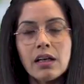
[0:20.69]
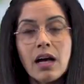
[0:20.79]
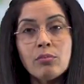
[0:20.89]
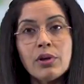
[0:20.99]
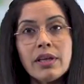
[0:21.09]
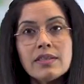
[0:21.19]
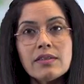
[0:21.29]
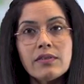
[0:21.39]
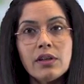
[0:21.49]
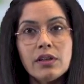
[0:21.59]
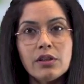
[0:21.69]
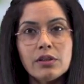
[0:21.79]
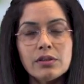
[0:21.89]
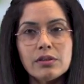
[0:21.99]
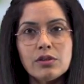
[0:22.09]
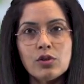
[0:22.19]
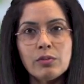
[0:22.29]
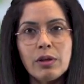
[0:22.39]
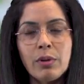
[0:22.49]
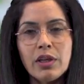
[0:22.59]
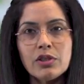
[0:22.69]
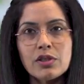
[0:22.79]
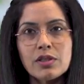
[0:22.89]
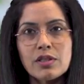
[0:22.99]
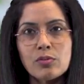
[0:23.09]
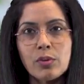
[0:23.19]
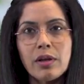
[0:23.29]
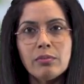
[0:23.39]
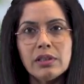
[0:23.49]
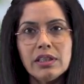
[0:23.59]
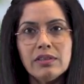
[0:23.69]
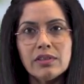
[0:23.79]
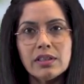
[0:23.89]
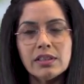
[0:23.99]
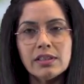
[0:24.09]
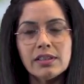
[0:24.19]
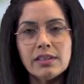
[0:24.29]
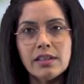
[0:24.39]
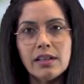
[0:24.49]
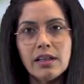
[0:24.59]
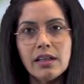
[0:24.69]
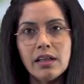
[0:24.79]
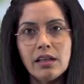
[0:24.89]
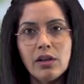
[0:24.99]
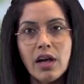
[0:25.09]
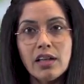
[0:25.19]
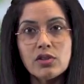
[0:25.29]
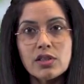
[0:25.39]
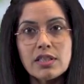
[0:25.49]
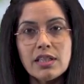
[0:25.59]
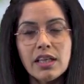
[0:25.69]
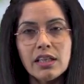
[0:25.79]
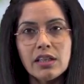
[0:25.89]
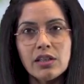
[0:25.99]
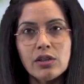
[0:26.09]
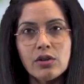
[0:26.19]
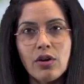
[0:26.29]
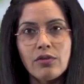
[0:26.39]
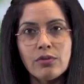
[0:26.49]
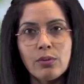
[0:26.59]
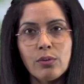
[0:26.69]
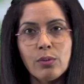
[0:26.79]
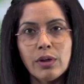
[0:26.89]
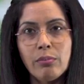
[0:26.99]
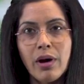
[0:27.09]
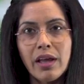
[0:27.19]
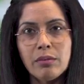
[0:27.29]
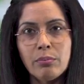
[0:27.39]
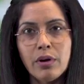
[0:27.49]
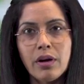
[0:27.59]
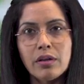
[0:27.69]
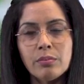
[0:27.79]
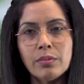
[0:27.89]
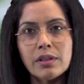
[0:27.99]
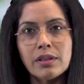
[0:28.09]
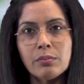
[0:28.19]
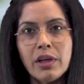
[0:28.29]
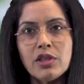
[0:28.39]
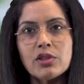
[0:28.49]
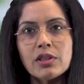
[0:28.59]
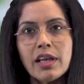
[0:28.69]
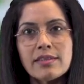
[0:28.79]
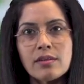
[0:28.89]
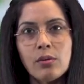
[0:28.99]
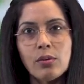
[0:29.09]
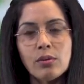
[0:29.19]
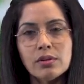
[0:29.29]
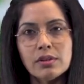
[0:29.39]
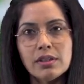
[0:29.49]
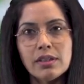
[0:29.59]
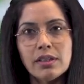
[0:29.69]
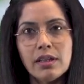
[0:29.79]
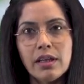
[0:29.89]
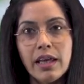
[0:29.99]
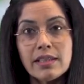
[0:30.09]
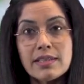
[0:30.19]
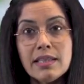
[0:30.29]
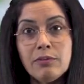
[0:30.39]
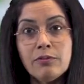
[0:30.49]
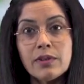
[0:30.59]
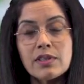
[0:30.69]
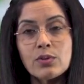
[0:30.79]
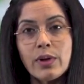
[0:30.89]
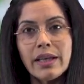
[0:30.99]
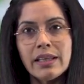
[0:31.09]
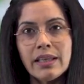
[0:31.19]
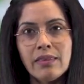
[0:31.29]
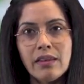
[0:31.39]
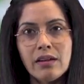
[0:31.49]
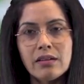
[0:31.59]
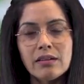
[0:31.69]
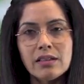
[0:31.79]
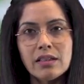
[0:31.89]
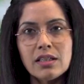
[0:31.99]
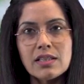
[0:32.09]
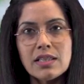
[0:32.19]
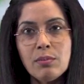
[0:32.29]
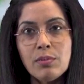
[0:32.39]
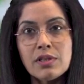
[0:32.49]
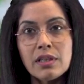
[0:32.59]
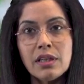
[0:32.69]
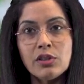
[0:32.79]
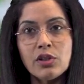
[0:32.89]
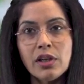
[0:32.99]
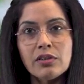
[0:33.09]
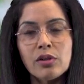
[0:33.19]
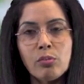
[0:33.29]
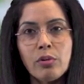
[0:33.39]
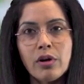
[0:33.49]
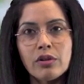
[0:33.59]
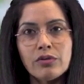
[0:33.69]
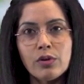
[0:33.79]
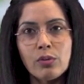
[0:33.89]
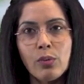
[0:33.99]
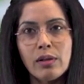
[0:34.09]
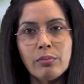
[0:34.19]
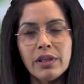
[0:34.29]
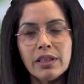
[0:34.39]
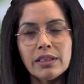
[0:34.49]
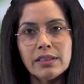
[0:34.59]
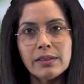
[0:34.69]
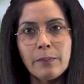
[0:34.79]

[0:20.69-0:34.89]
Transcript: Comprehensive care to my patients is what I believe in. Uh, not just taking care of one body part, but the patient as a whole. And sleep fits right in there. Sleep is an integral part of your well being.